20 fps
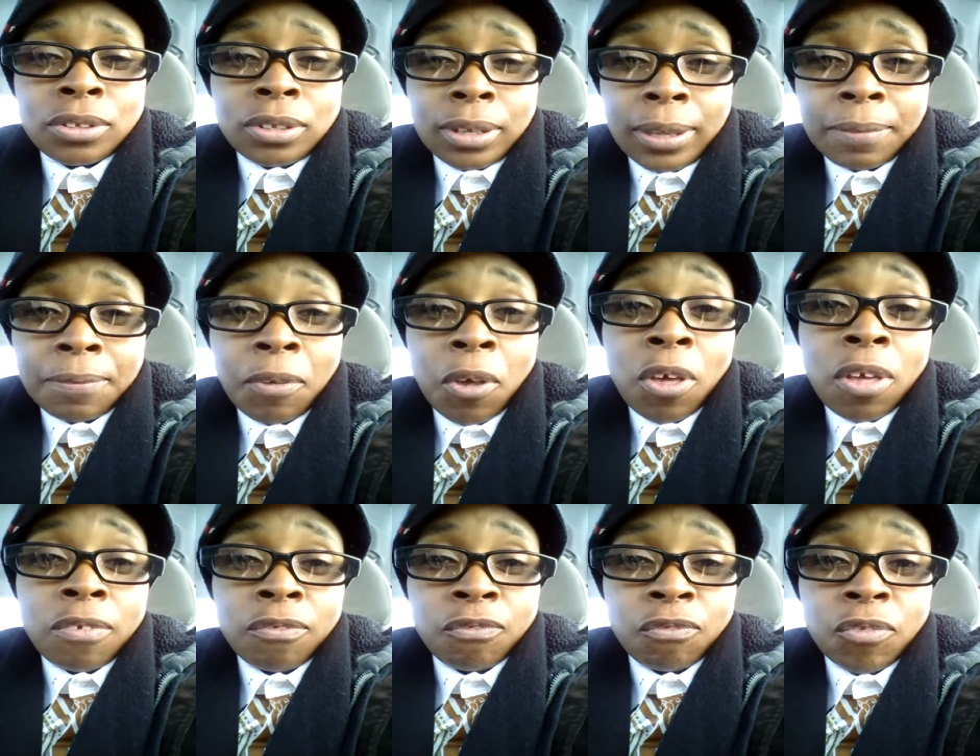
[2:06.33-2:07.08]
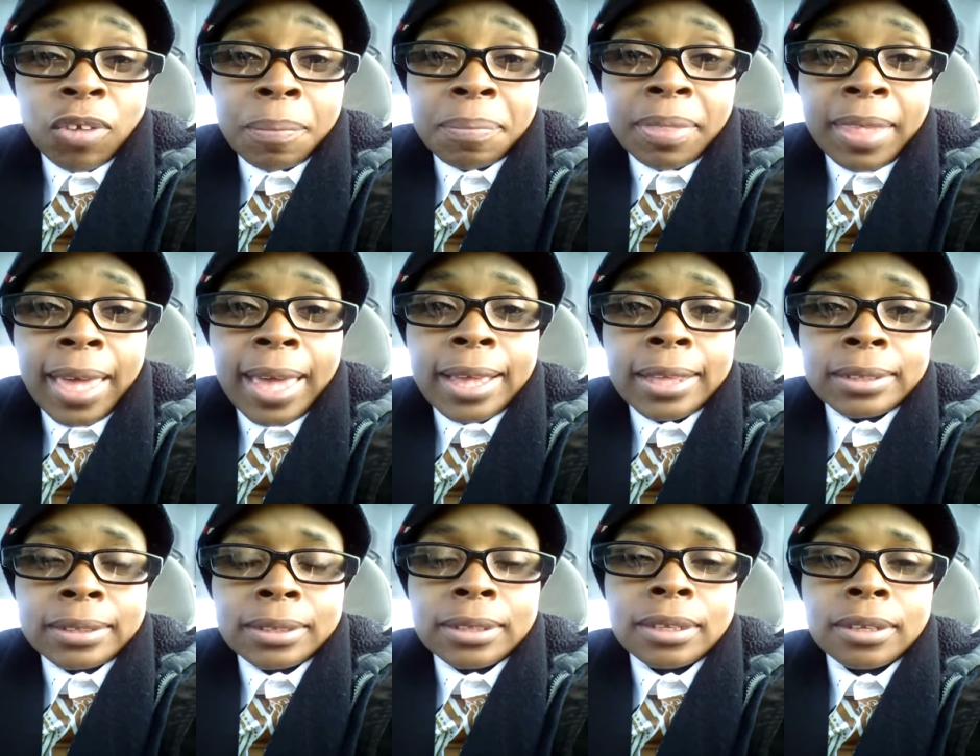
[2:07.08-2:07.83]
to evolve from
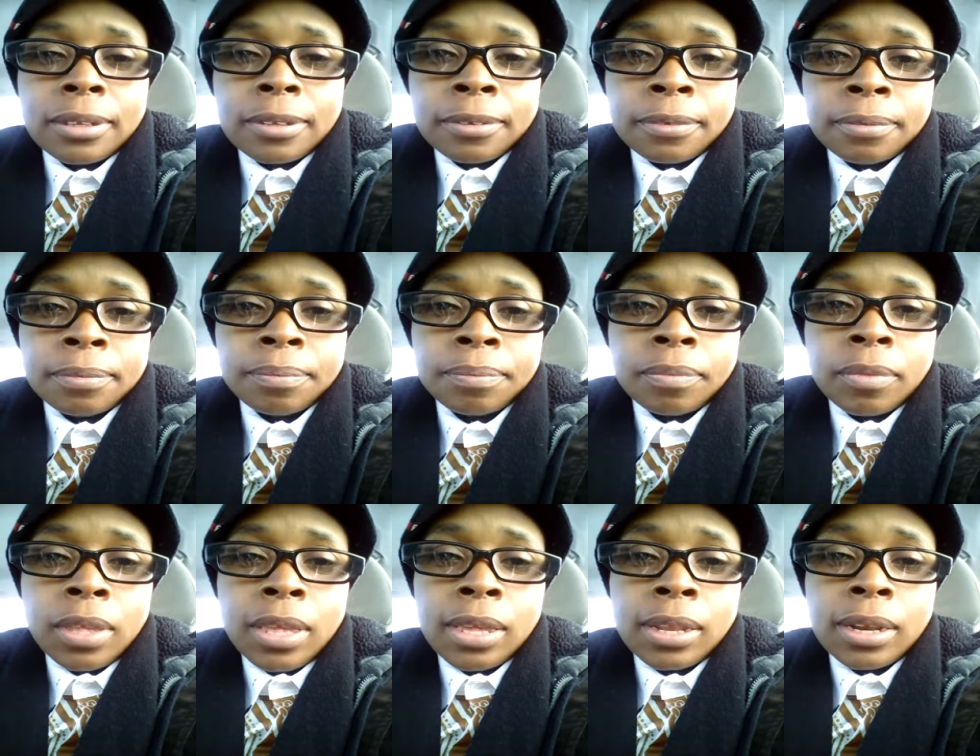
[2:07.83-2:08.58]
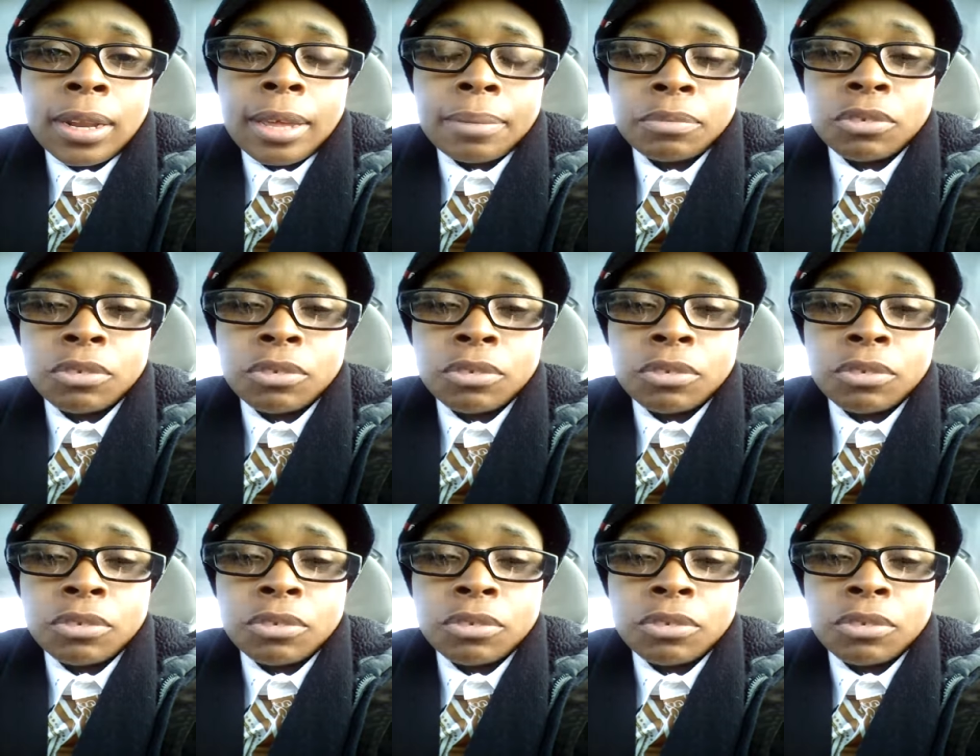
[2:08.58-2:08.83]
that. And